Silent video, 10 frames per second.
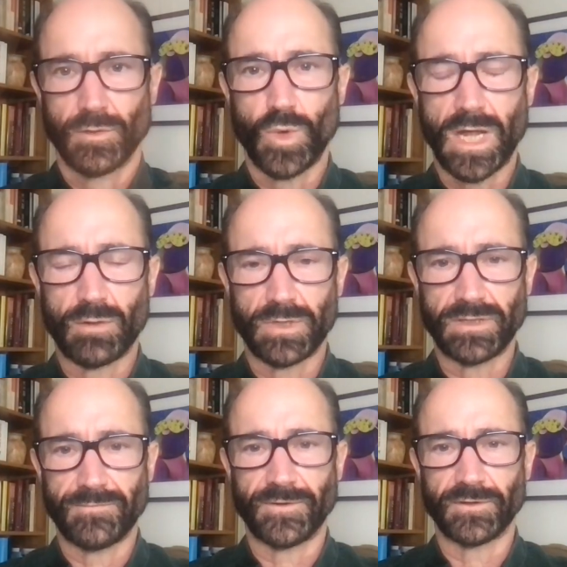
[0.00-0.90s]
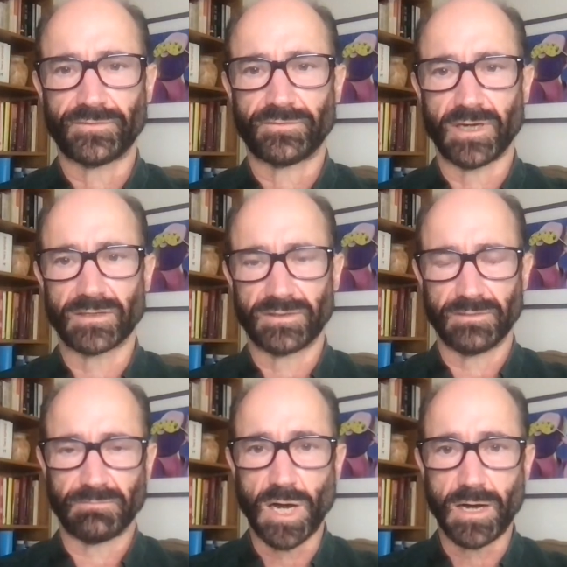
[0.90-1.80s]
Well, when you're first drug
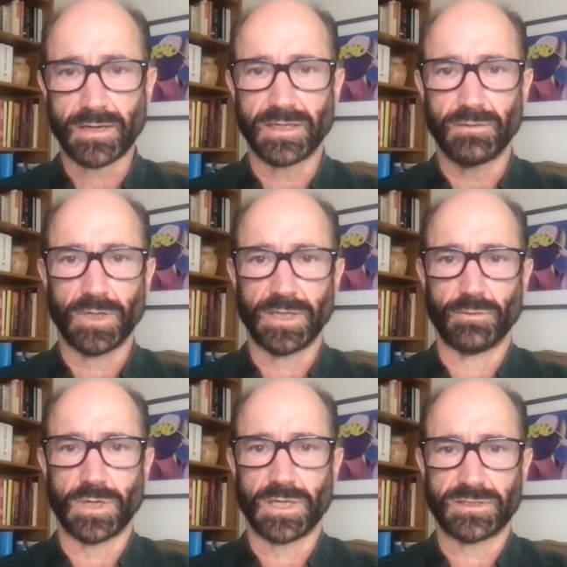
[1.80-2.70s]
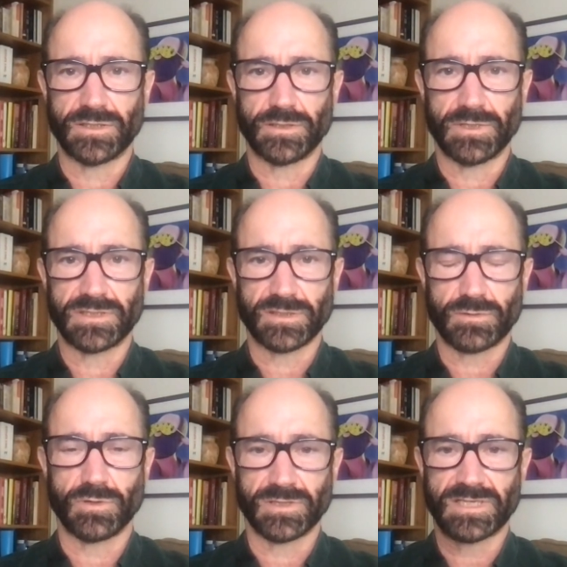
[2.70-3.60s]
to market, what you want to do is, of
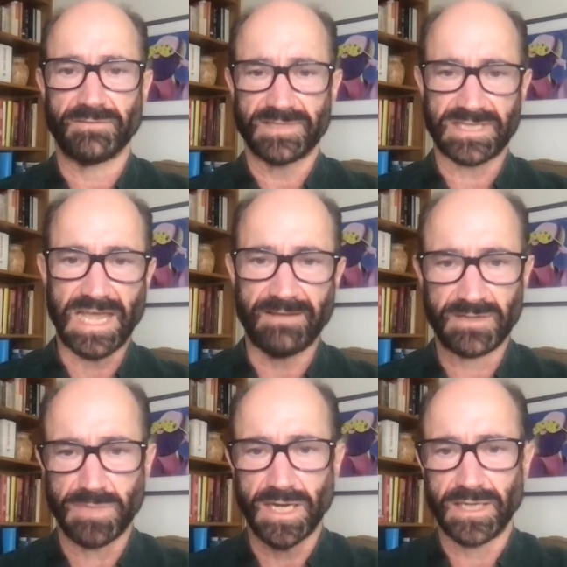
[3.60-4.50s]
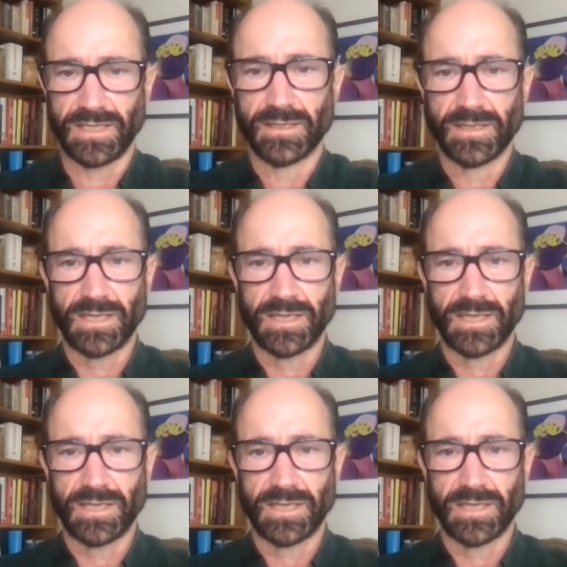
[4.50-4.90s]
course, give it to everybody.